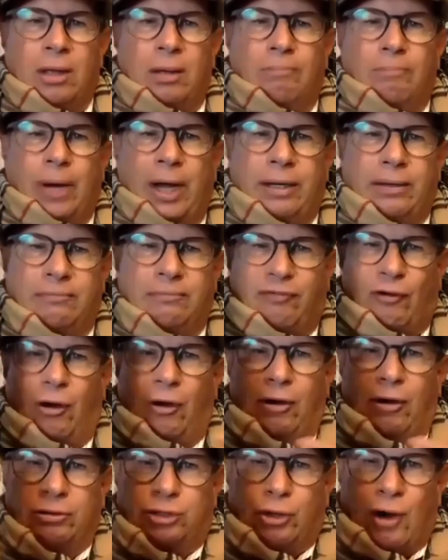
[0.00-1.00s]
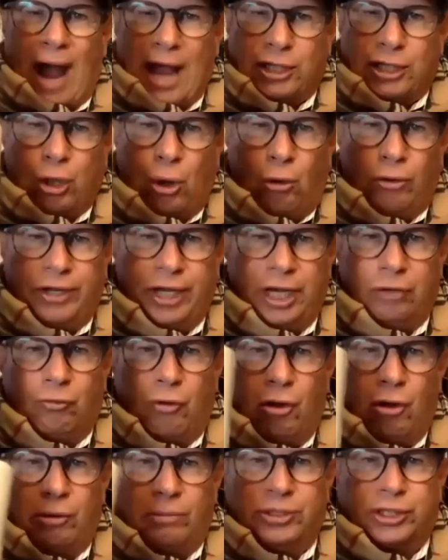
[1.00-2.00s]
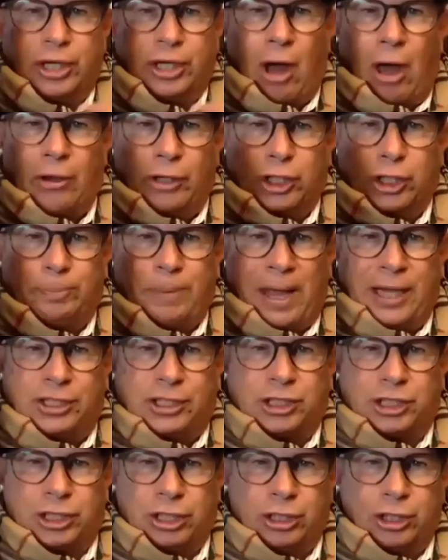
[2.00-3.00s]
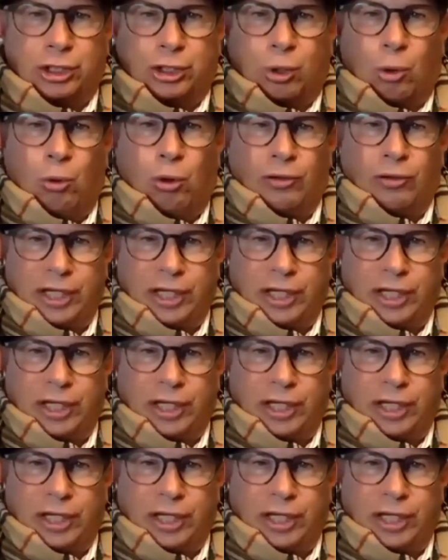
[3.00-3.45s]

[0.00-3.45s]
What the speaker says: But for trash holding rooms and other spaces in the school,